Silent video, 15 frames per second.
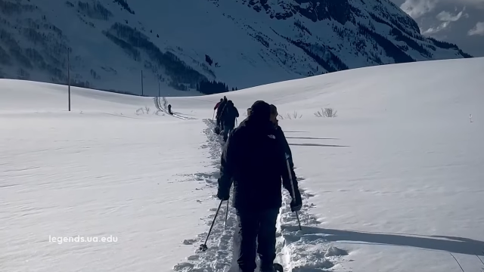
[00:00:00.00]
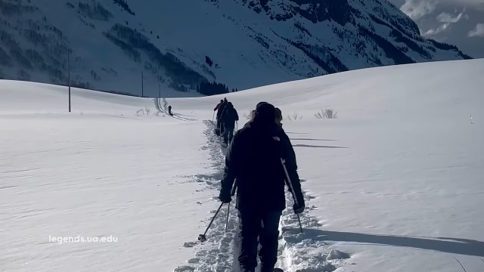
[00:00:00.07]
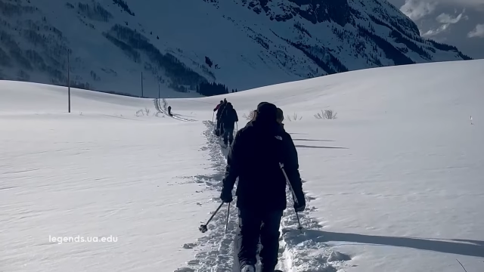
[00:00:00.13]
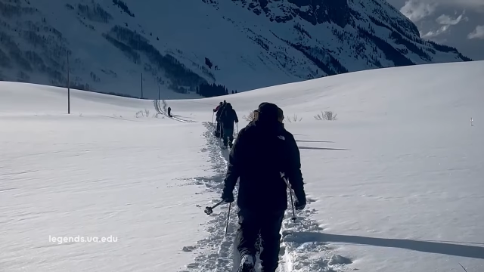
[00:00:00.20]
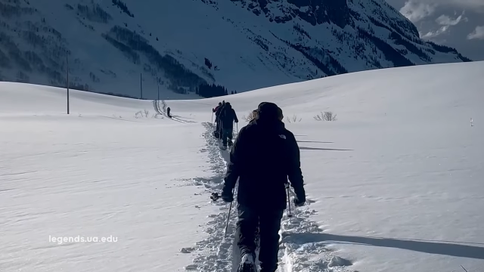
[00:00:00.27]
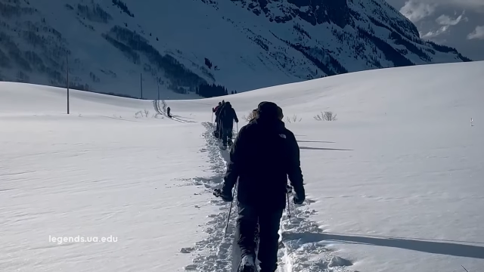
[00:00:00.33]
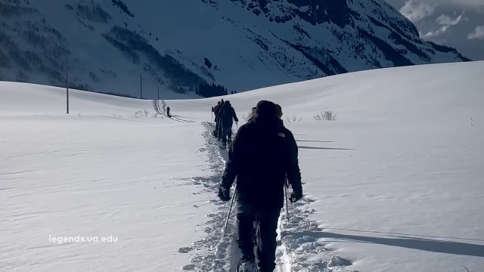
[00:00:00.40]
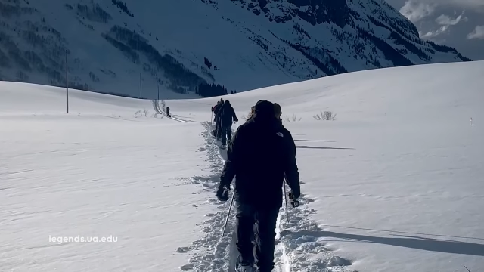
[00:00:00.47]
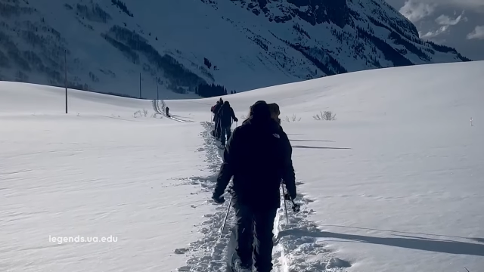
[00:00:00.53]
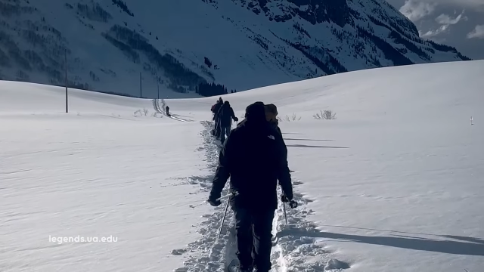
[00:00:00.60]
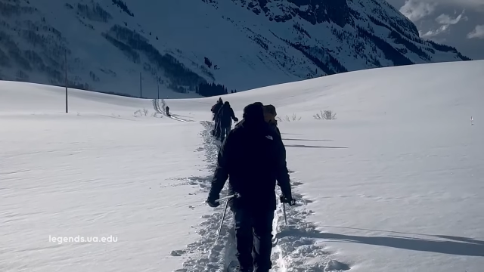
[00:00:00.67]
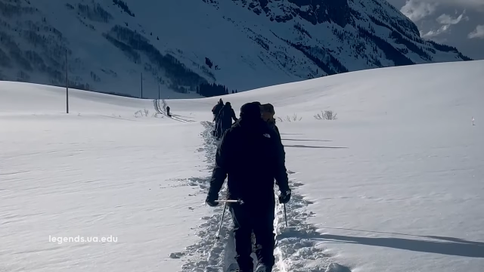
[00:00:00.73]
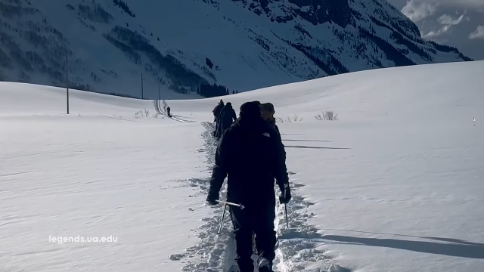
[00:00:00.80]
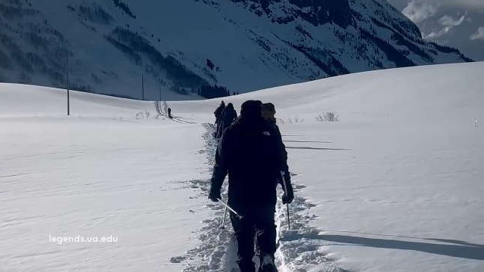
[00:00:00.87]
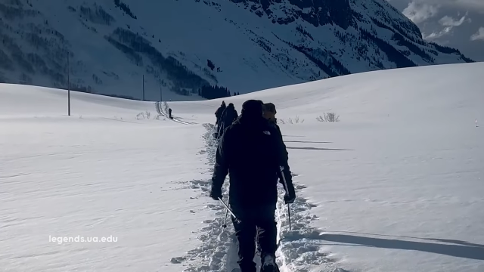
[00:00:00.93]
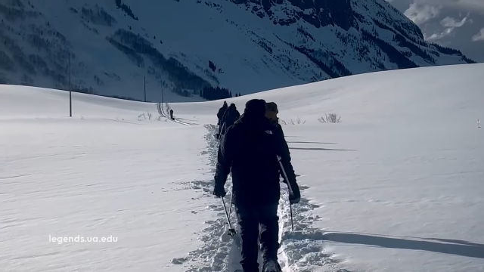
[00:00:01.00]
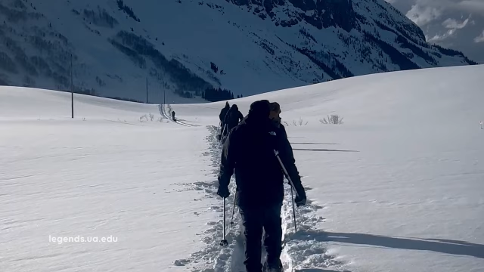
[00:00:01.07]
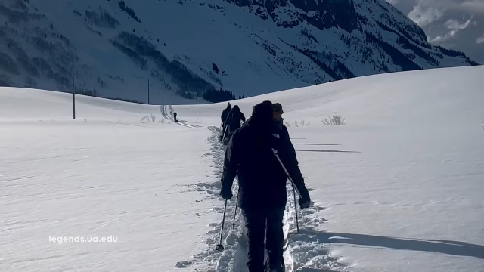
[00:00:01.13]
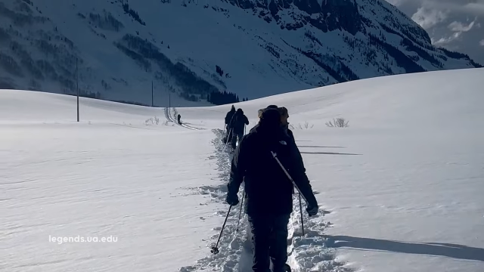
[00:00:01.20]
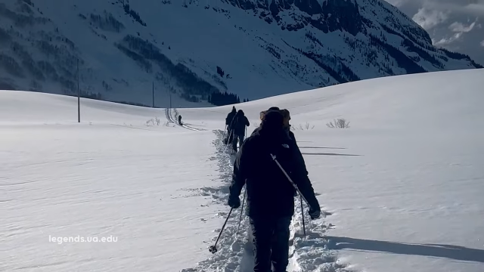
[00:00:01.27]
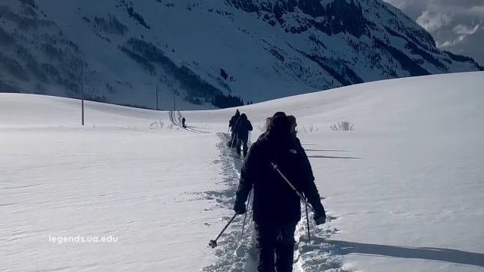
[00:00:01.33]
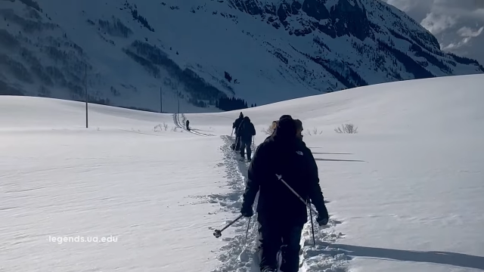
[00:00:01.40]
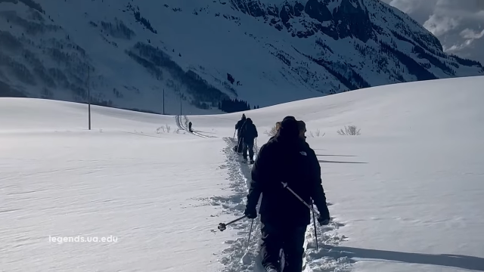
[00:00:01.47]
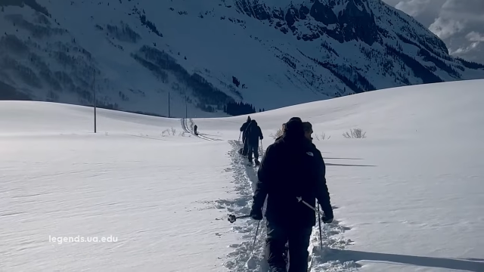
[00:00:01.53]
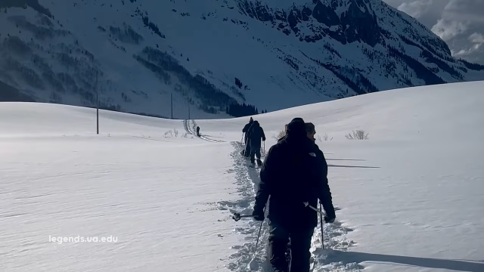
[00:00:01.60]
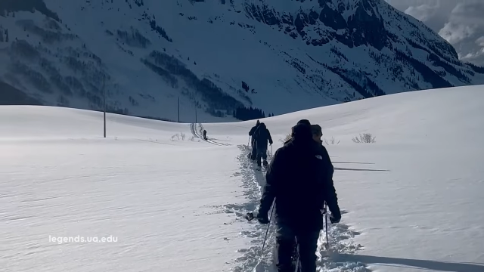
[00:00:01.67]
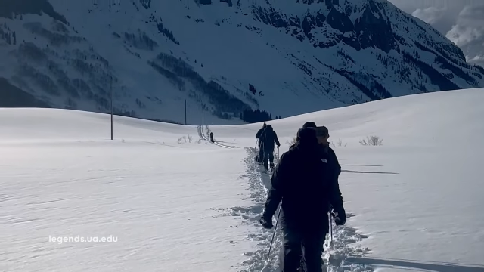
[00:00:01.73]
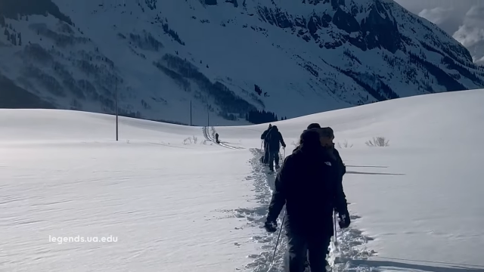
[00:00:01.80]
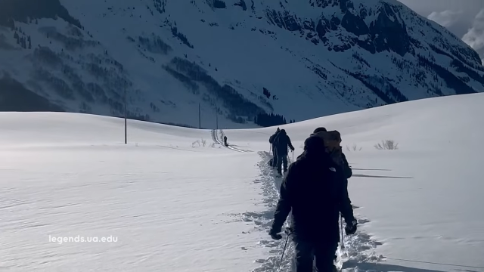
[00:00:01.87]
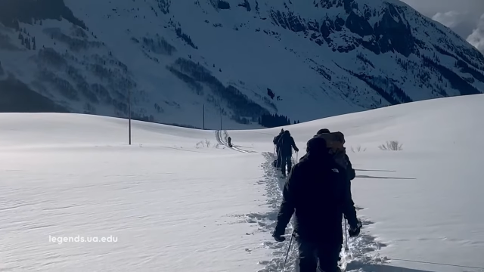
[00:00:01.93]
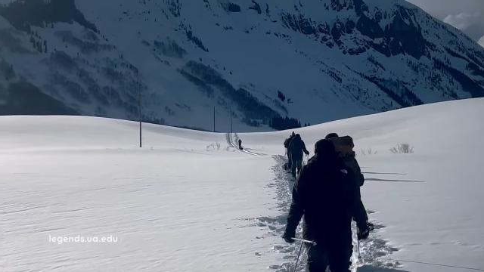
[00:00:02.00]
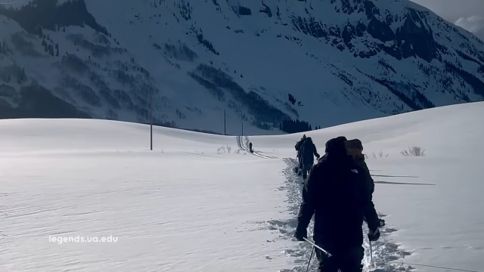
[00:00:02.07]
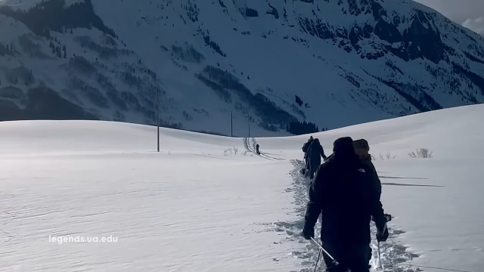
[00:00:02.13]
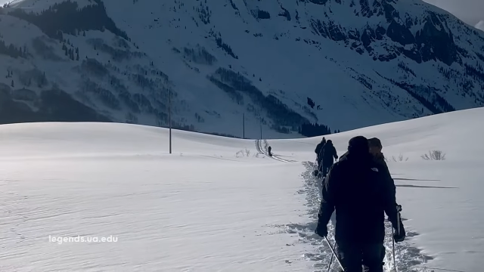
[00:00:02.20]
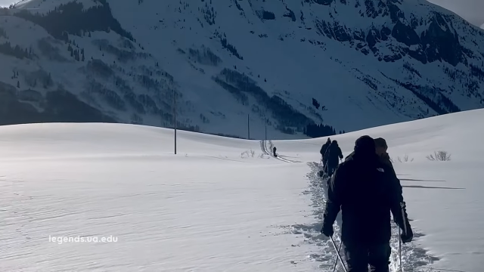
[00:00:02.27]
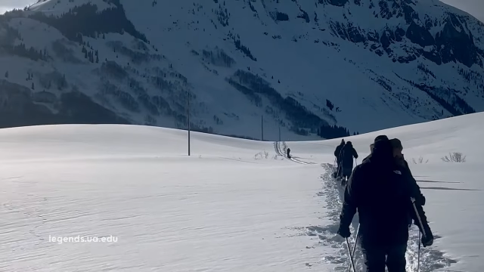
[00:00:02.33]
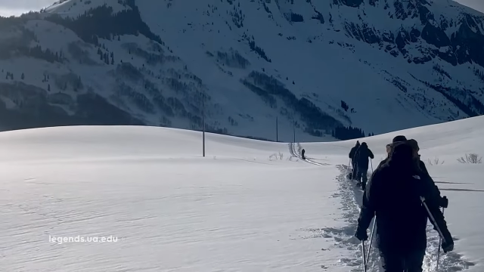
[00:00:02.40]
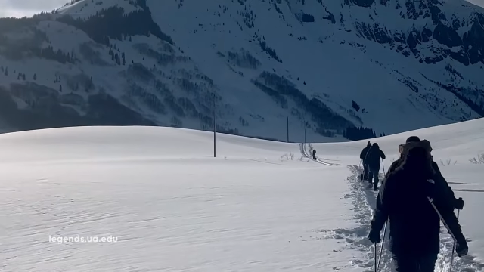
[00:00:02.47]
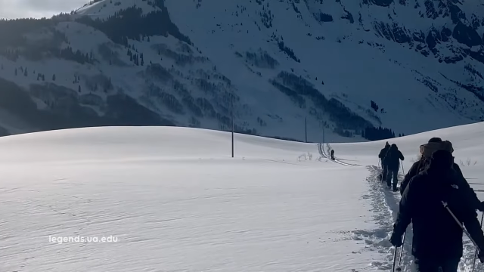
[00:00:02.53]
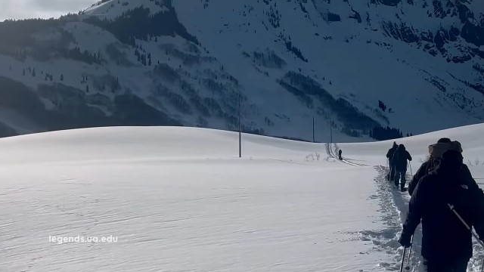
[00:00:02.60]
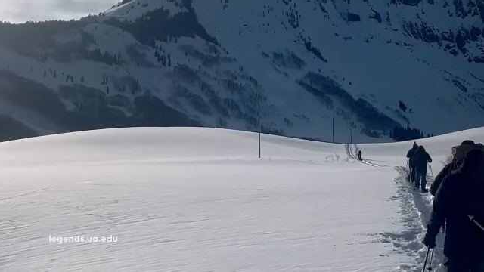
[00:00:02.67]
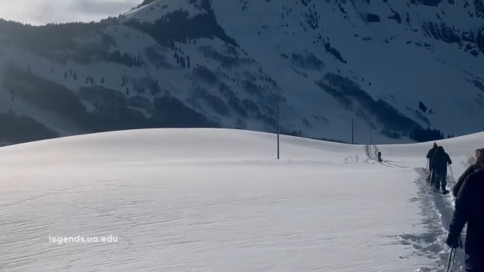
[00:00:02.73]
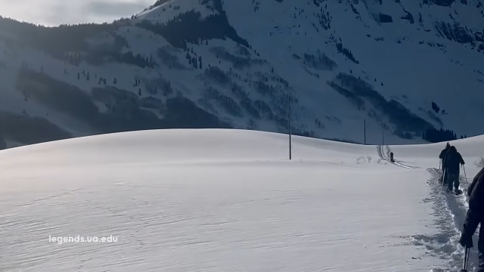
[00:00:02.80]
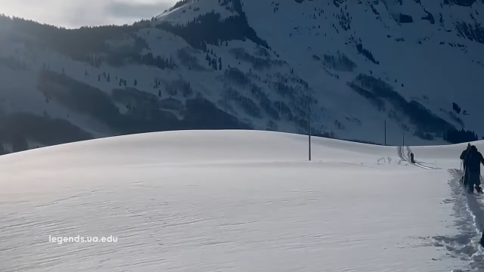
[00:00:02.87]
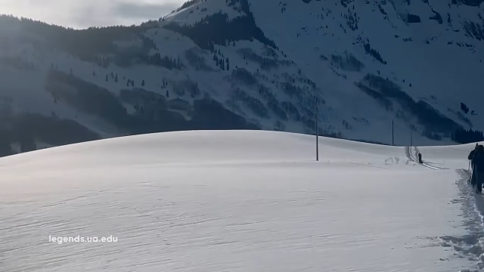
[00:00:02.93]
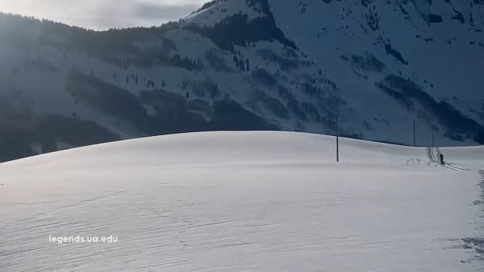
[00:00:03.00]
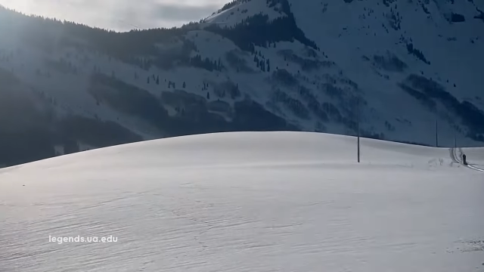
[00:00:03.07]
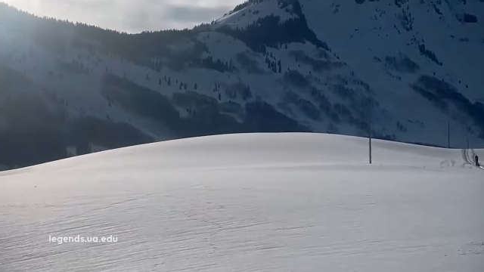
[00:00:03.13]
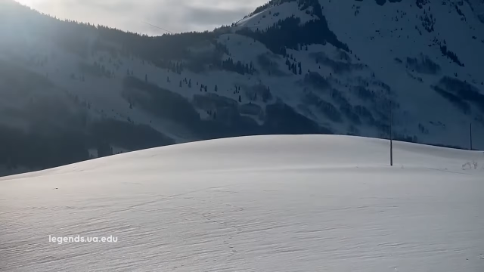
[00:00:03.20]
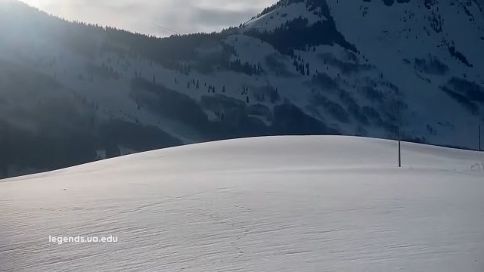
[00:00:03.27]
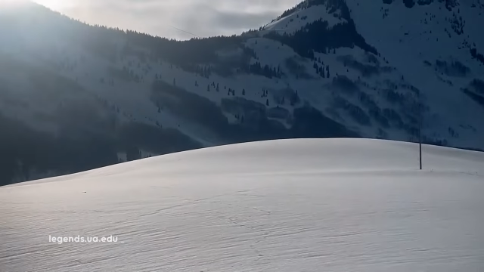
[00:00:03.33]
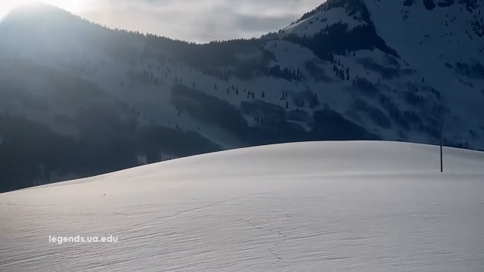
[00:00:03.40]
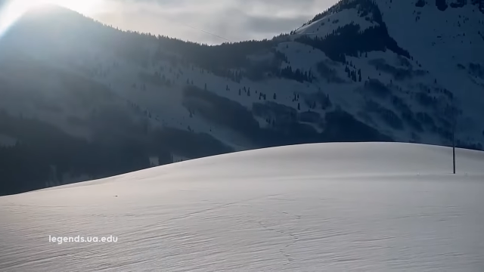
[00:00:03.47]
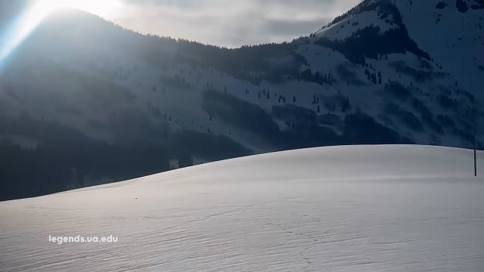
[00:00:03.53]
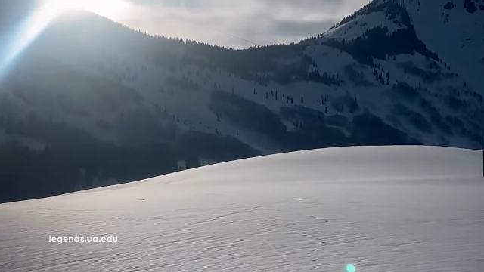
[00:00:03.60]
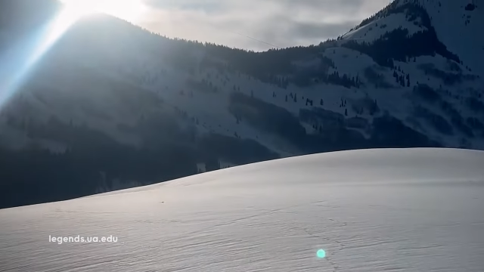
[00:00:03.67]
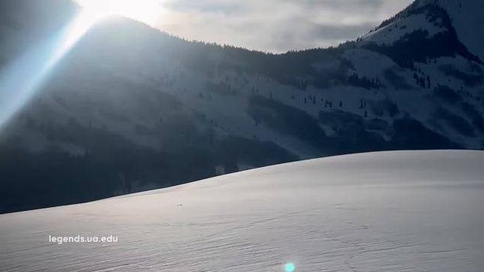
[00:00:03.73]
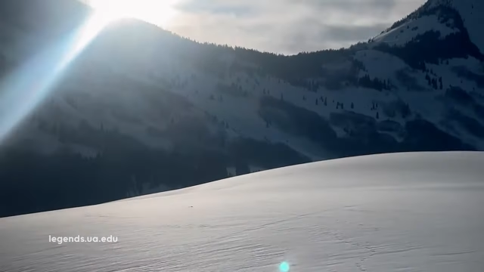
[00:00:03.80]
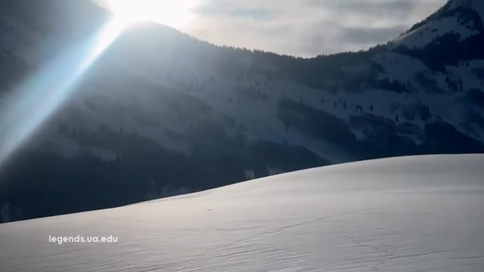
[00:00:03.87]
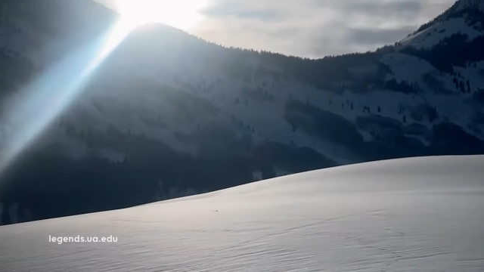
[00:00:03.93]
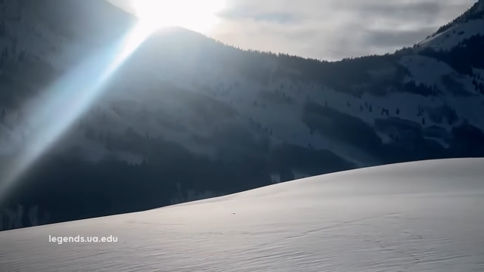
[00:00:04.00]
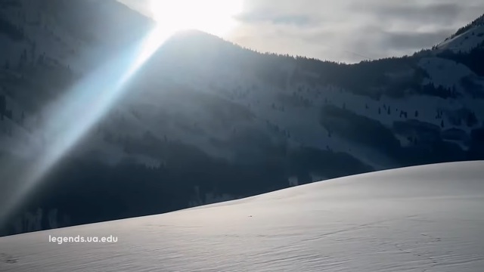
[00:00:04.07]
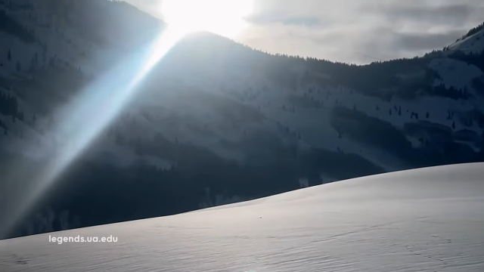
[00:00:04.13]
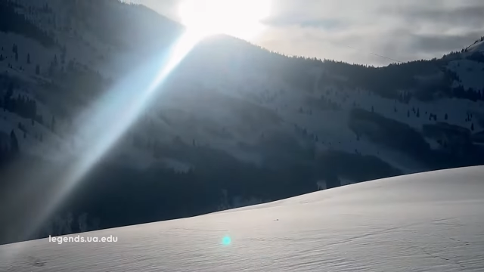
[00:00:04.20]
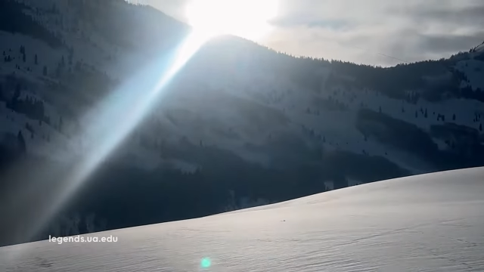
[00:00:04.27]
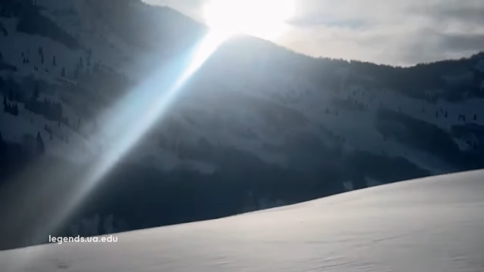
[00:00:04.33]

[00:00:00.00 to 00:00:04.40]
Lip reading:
[unreadable: no face in view]